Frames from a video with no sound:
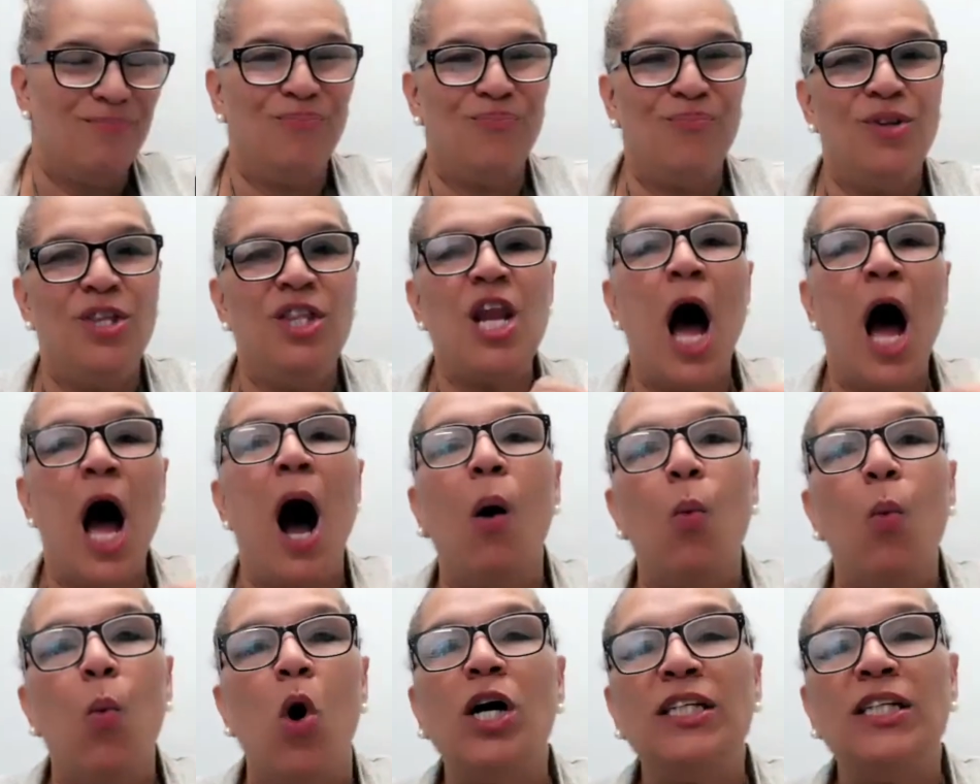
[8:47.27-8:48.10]

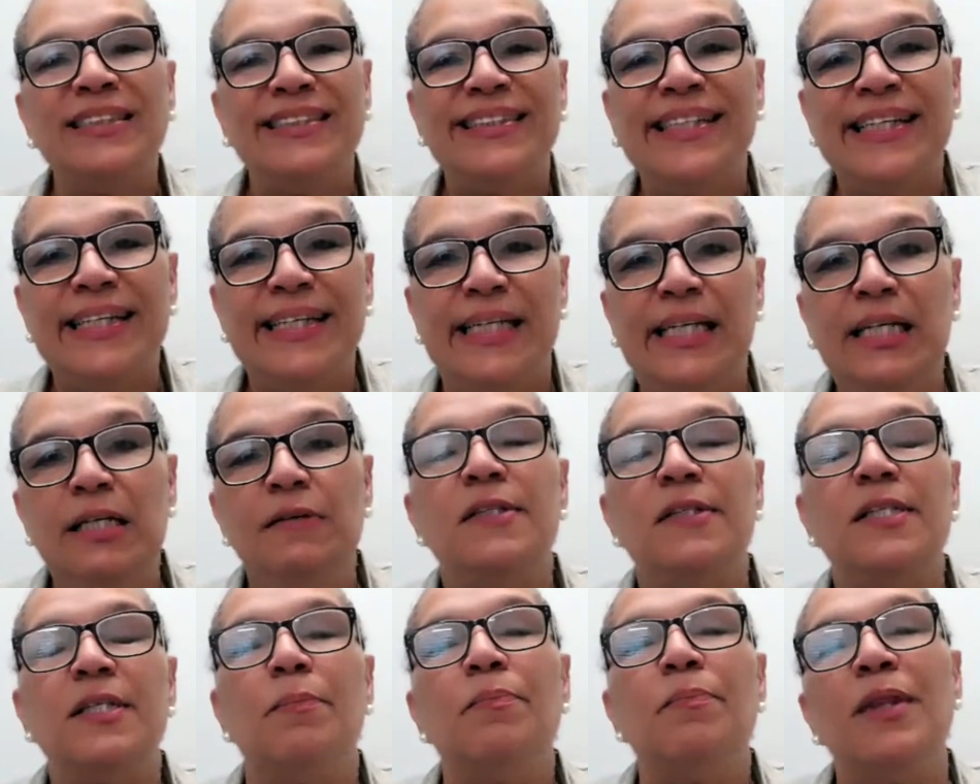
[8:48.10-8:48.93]
not want to leave
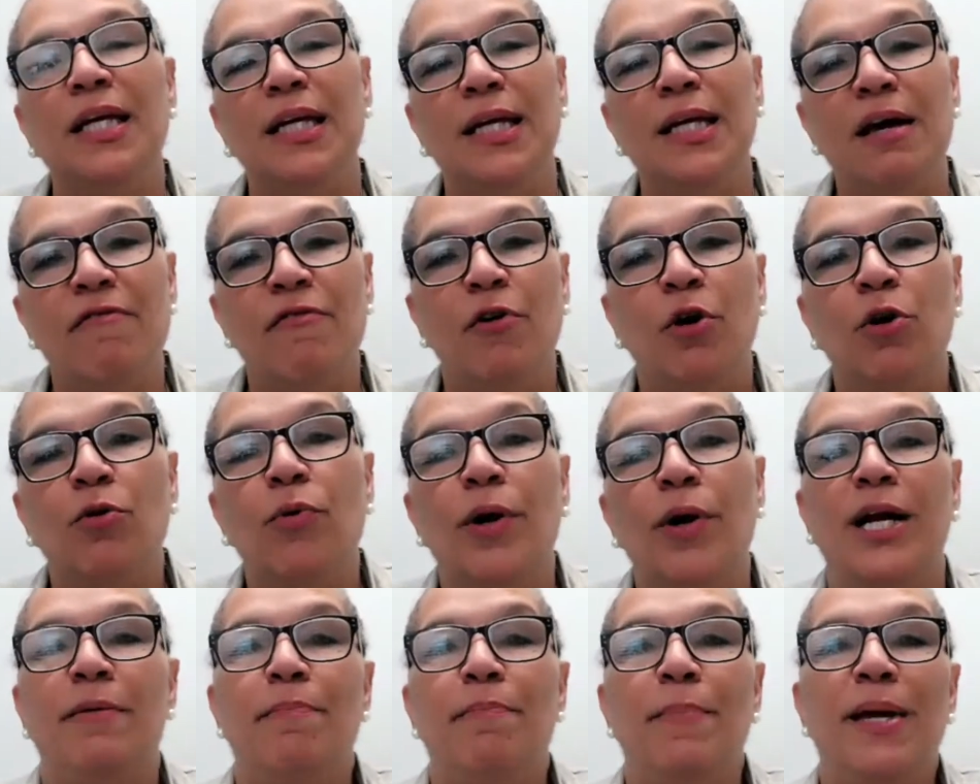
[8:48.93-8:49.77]
something they've
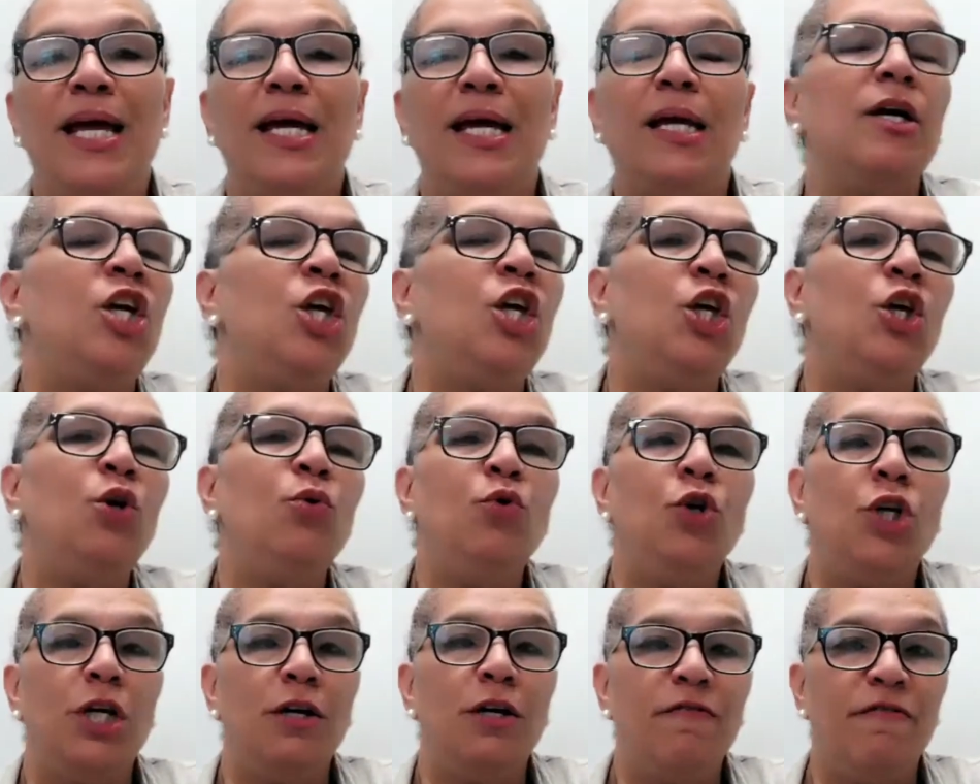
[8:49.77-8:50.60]
already made a
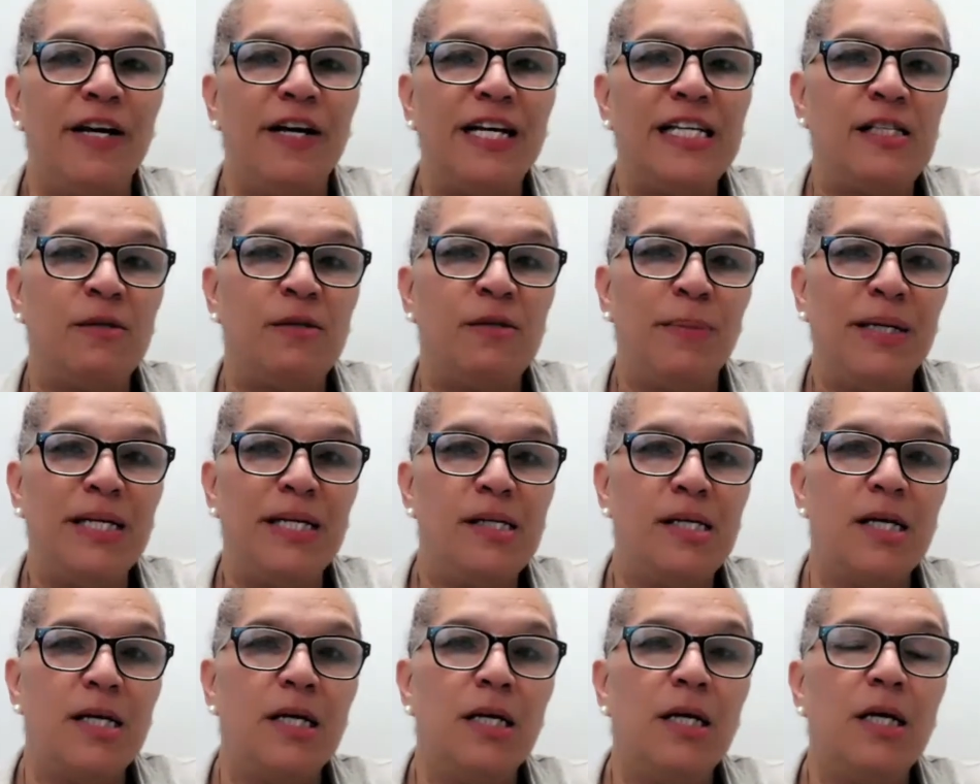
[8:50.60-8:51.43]
huge investment
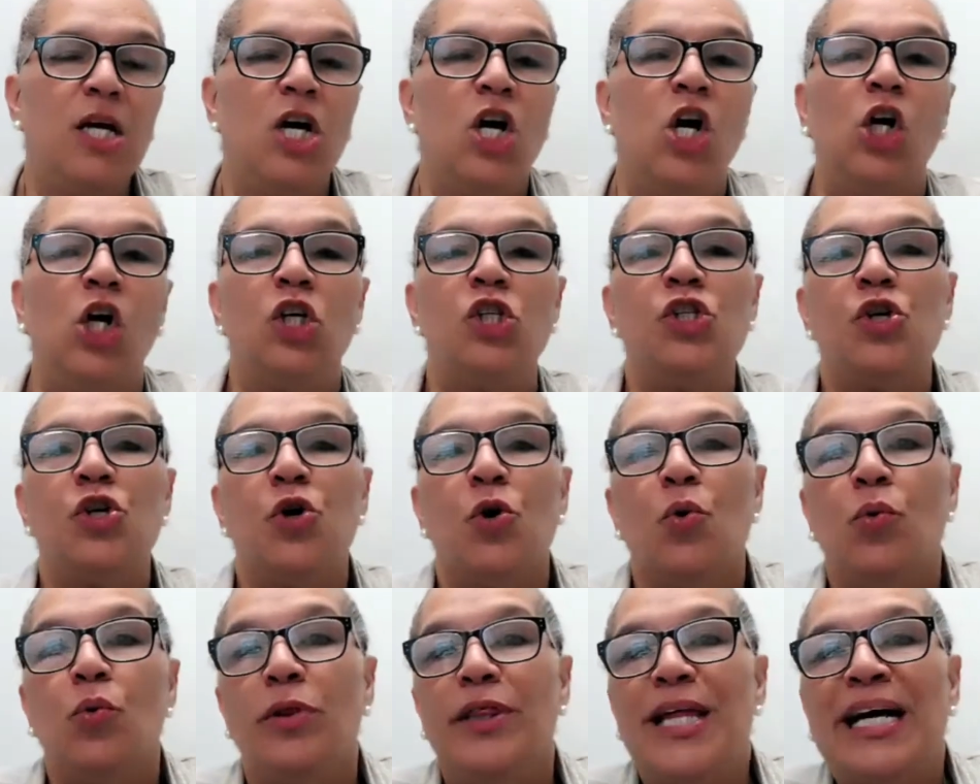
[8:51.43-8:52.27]
in.
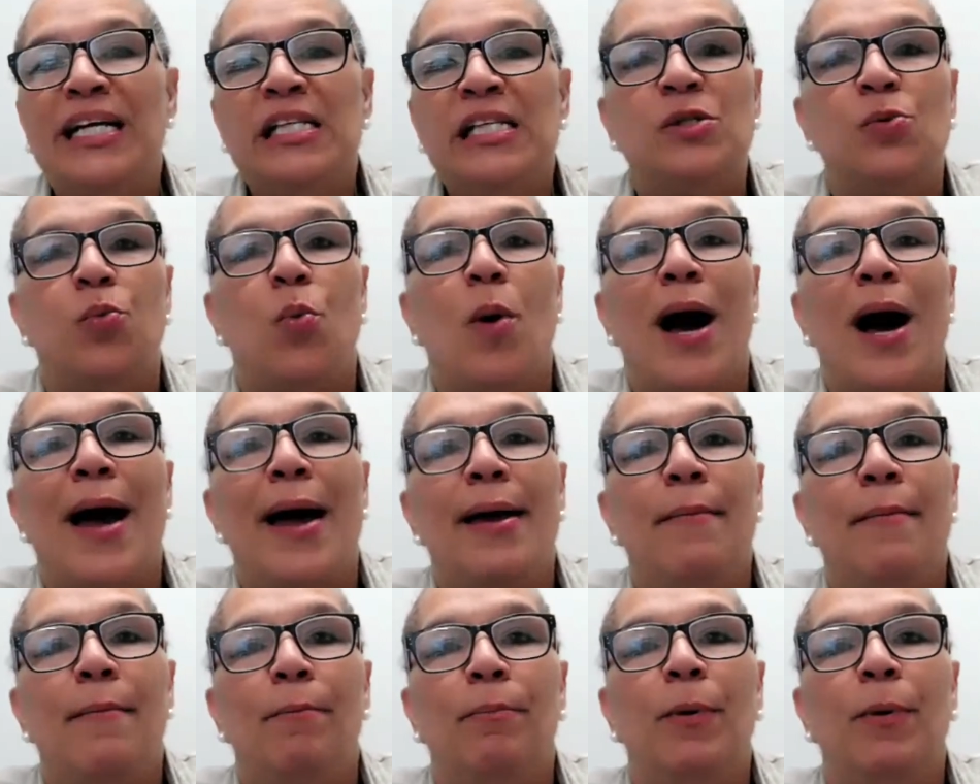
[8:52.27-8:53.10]
So that's
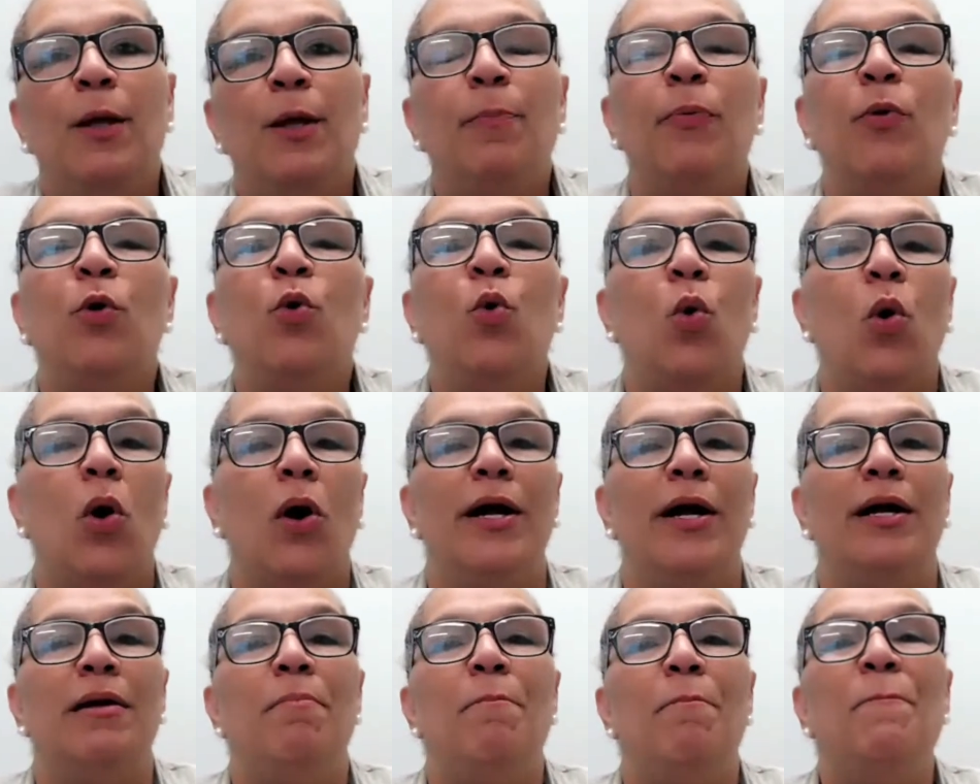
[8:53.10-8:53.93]
why people who are
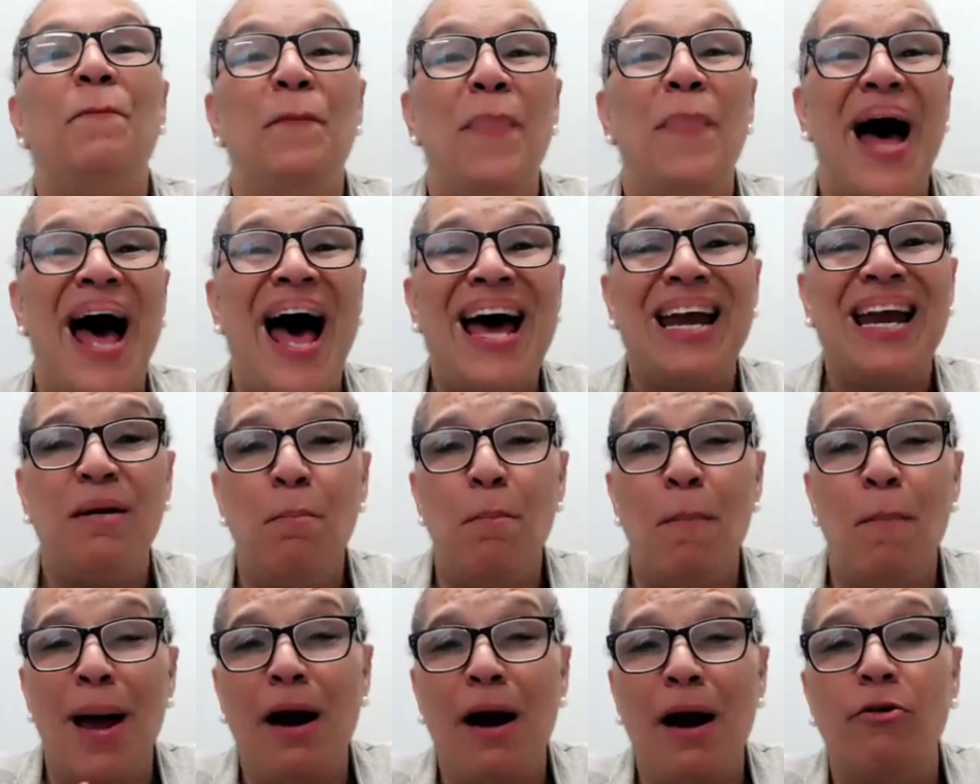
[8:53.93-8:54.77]
in bad
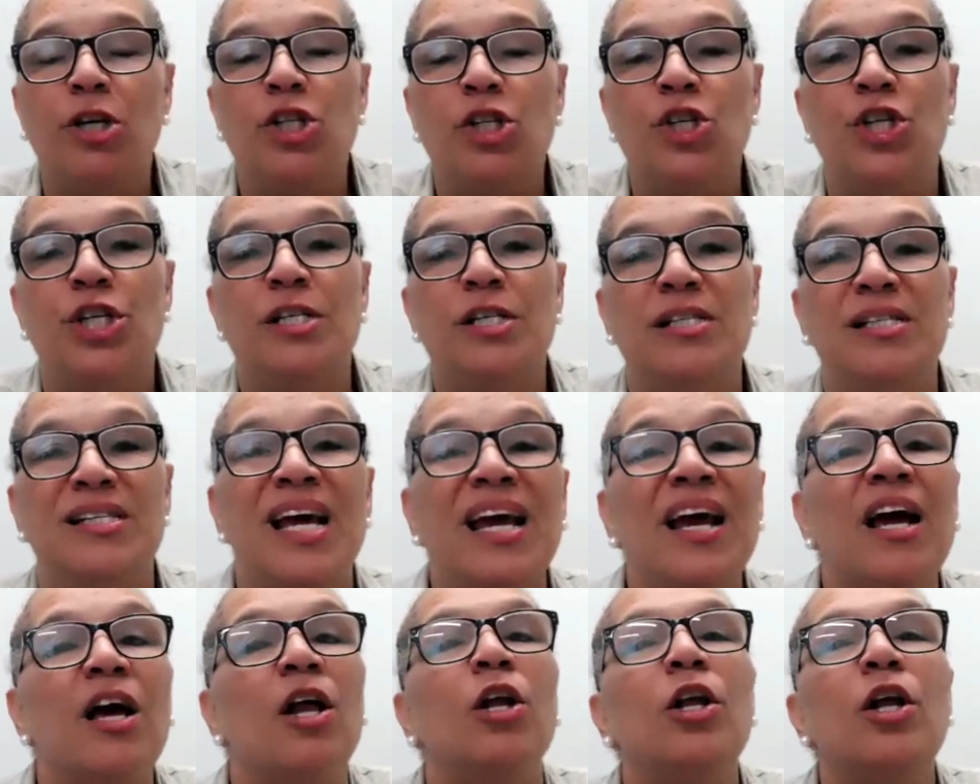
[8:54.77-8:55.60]
marriages
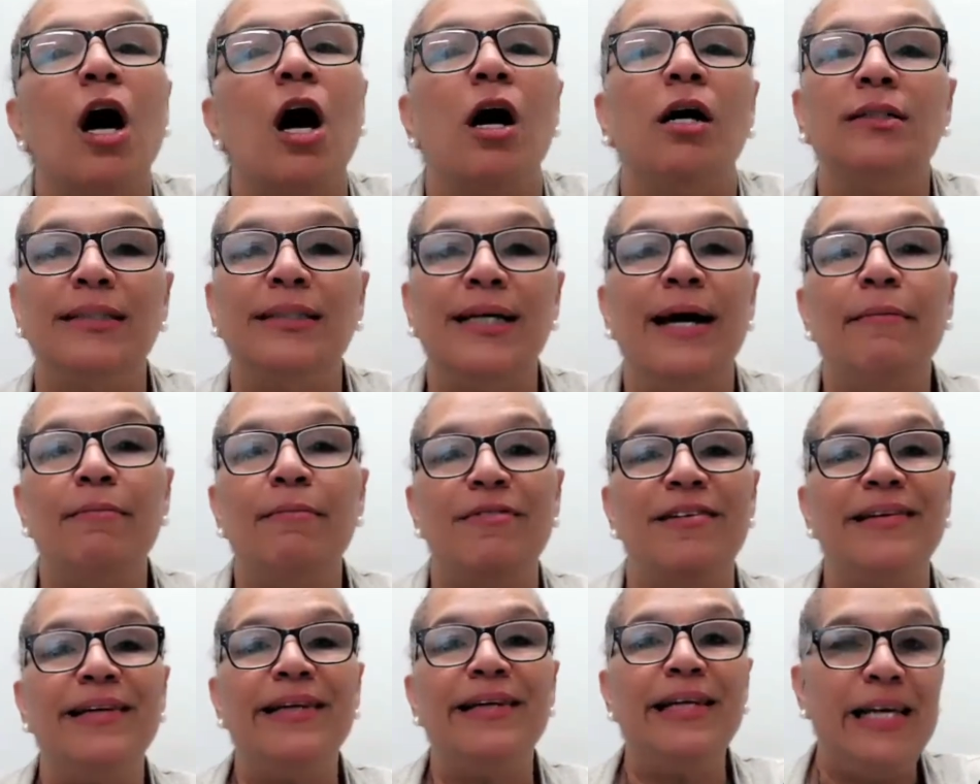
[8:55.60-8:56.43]
take a long time
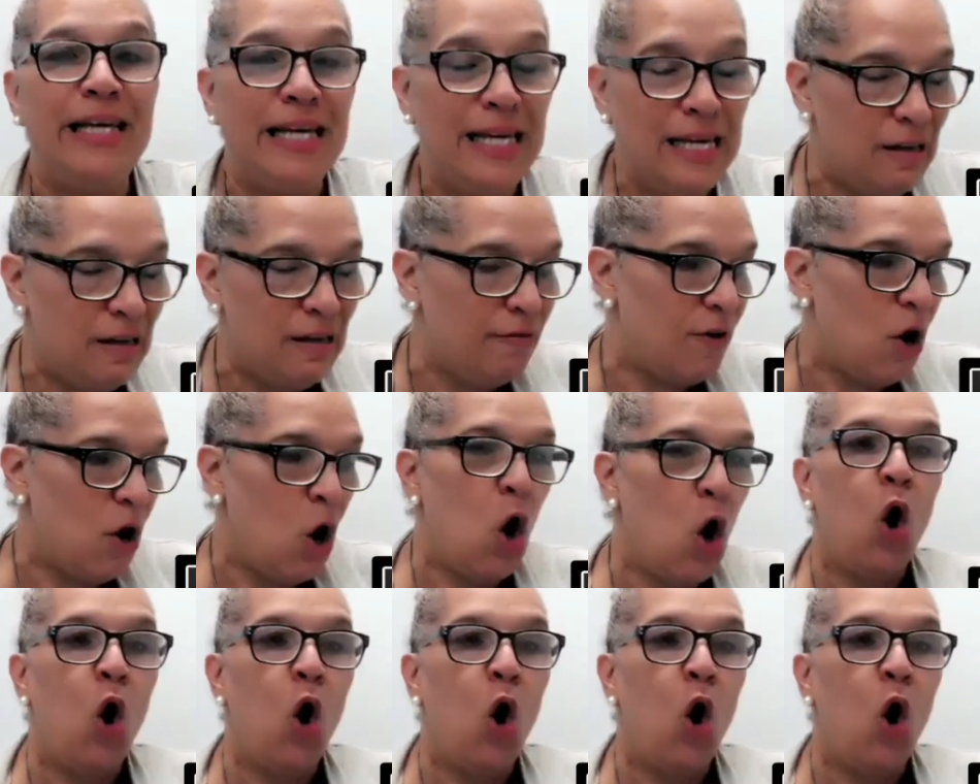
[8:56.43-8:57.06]
to leave.